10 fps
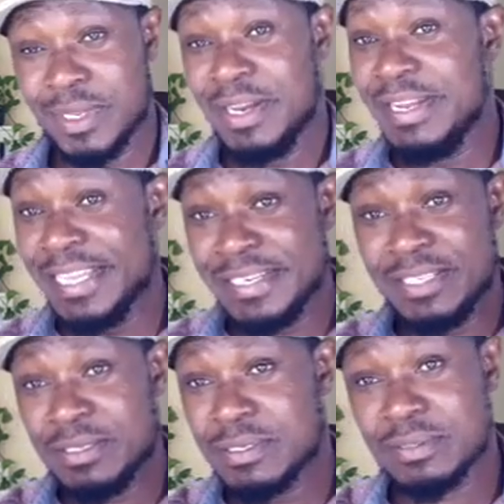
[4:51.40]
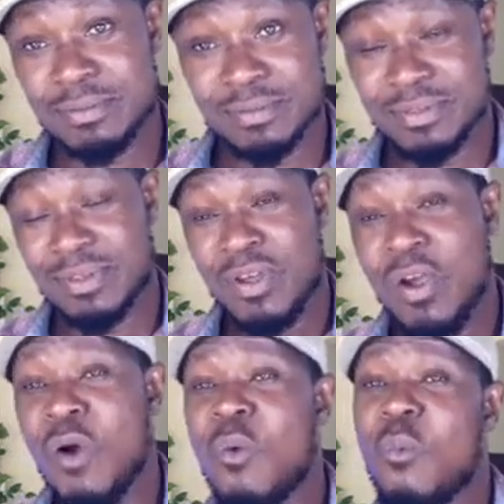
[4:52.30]
Ladies,
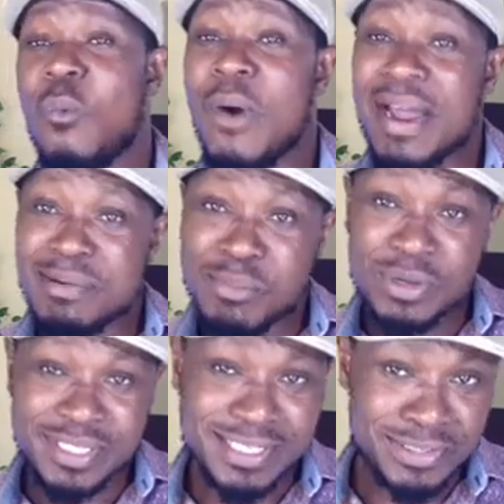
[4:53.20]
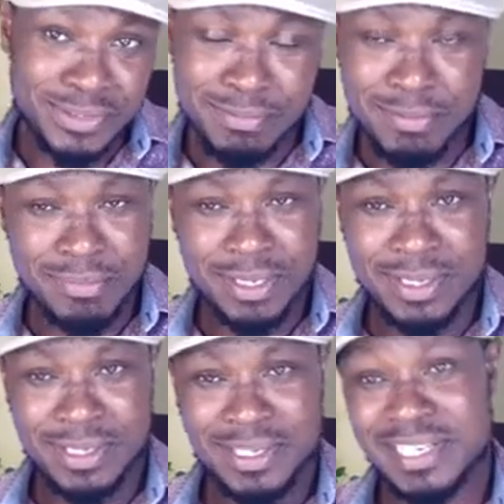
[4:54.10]
one more thing to remember.
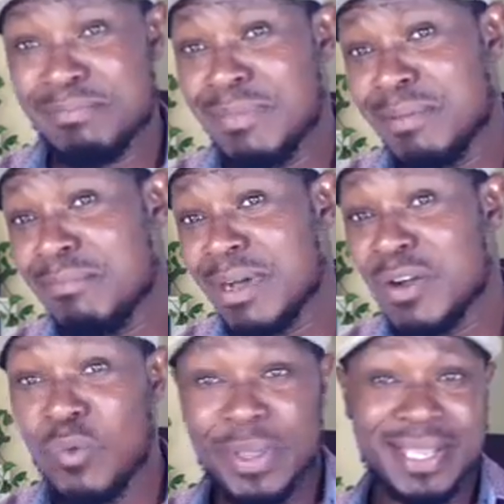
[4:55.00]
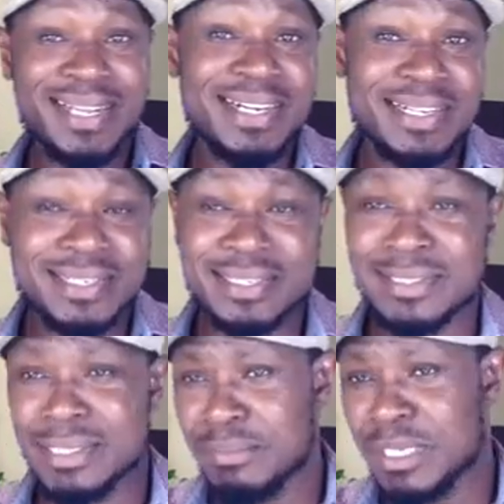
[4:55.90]
Remember, we are
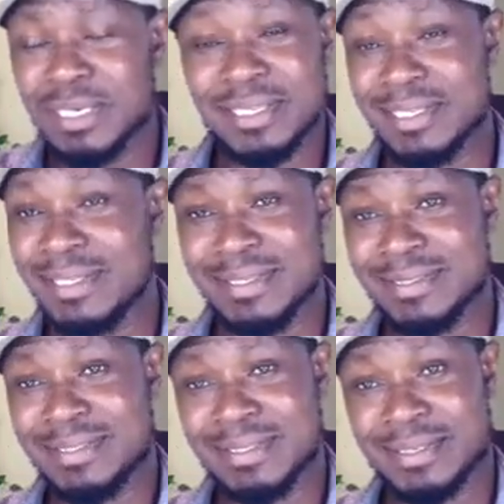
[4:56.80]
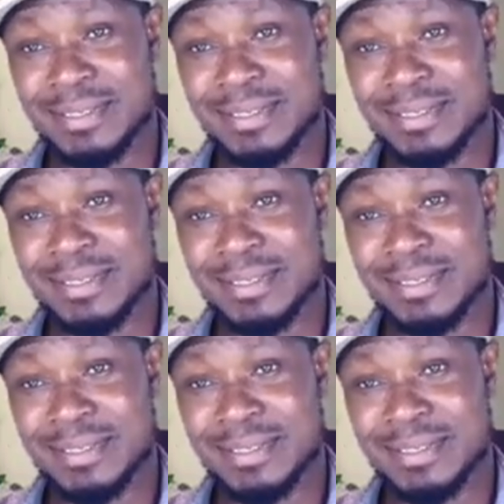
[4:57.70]
in the Middle East.